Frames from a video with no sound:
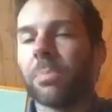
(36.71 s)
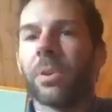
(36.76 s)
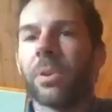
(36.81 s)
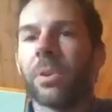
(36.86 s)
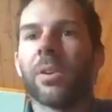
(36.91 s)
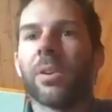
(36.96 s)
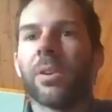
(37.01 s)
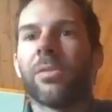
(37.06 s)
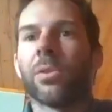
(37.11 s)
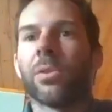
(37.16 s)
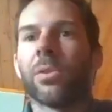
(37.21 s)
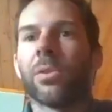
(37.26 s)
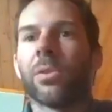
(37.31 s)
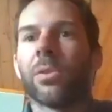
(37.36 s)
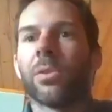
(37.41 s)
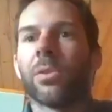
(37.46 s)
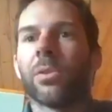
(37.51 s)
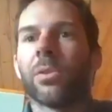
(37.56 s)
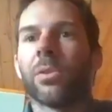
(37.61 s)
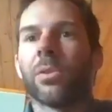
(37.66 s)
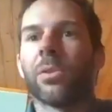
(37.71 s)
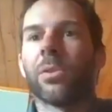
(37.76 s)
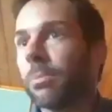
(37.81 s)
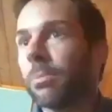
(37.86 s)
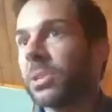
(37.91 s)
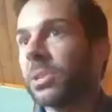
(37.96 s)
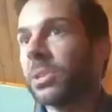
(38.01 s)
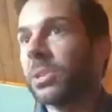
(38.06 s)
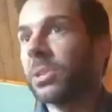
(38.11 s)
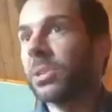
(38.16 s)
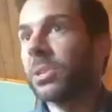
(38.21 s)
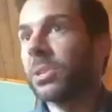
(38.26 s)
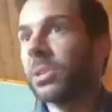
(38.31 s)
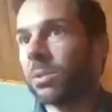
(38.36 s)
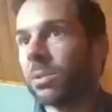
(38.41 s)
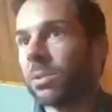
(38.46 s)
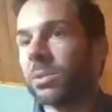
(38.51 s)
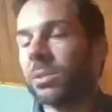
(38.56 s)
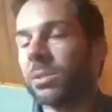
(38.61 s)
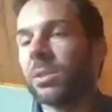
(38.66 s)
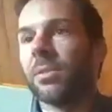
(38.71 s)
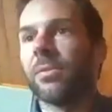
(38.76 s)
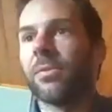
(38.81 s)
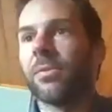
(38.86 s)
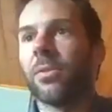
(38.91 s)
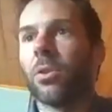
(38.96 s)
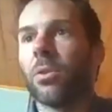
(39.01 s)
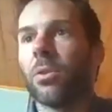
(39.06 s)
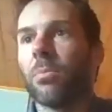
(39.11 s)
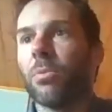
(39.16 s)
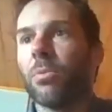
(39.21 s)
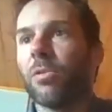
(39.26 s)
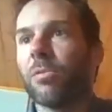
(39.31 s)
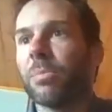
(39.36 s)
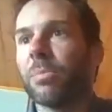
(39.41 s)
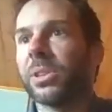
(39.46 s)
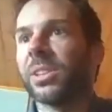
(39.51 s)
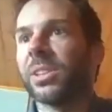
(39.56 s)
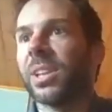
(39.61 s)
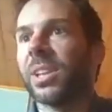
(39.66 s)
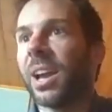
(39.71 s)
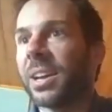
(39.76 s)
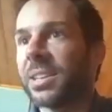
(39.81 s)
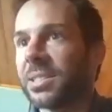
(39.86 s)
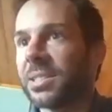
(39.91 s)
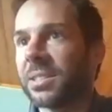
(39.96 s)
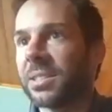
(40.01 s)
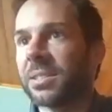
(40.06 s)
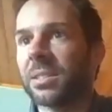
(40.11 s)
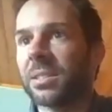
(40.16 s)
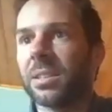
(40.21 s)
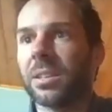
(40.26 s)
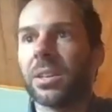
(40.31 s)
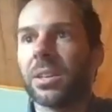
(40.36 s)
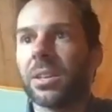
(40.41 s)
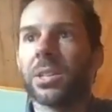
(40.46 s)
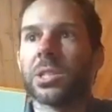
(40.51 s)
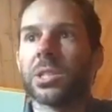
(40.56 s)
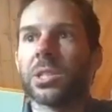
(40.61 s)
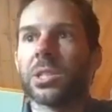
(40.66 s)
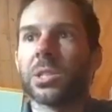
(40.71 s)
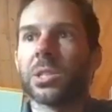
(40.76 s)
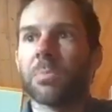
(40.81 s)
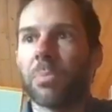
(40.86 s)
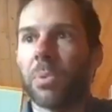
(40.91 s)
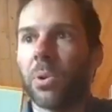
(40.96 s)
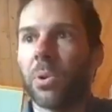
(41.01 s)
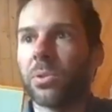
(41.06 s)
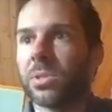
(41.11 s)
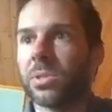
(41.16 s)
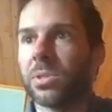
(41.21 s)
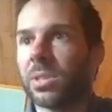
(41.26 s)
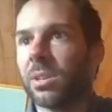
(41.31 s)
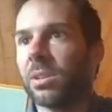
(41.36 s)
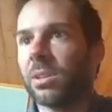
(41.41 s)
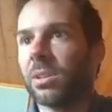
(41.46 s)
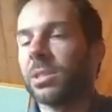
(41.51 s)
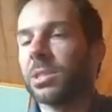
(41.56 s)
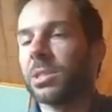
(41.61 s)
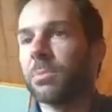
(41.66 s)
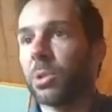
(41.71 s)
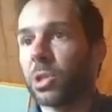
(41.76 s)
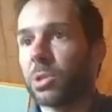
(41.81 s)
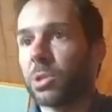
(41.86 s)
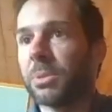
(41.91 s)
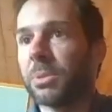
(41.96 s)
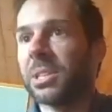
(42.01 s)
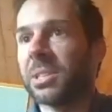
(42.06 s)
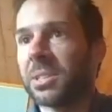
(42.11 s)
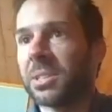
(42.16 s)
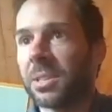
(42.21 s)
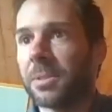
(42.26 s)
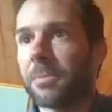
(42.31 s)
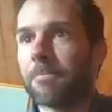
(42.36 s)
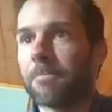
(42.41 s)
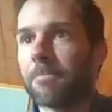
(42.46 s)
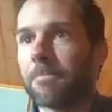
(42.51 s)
focused on wearable sensors for movement analysis in sports and sports medicine.